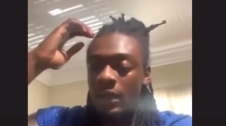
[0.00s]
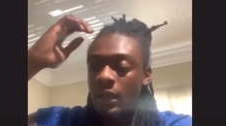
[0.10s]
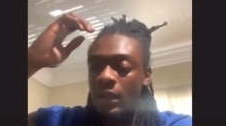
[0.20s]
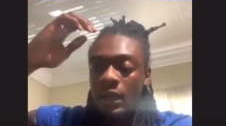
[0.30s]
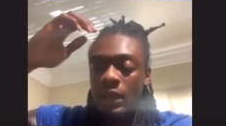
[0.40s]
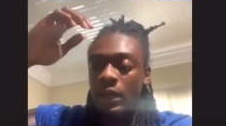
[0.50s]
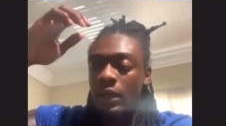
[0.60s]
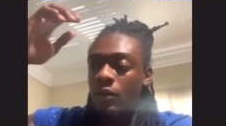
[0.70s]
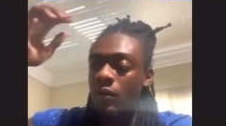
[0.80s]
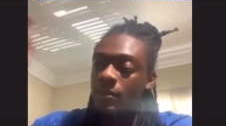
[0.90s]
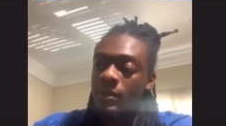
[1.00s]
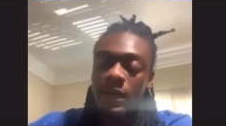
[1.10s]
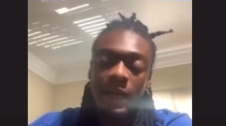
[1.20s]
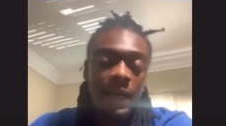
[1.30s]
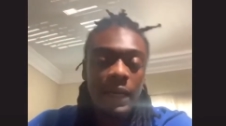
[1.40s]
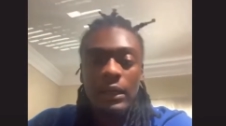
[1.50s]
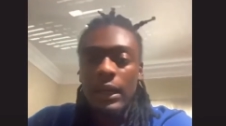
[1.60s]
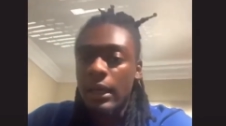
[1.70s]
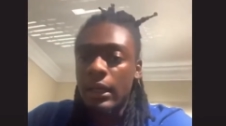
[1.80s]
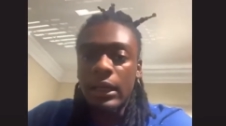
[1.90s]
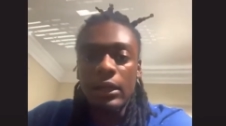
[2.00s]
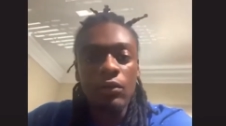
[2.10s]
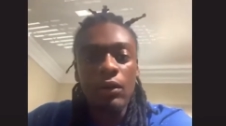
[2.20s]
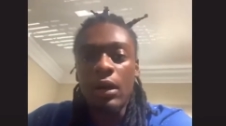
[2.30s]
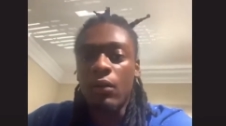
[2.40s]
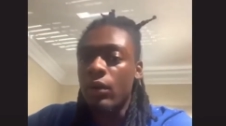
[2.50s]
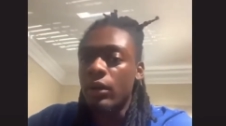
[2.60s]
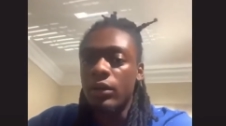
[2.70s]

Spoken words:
And then, you know what I'm saying, I kind of like hit the ground running.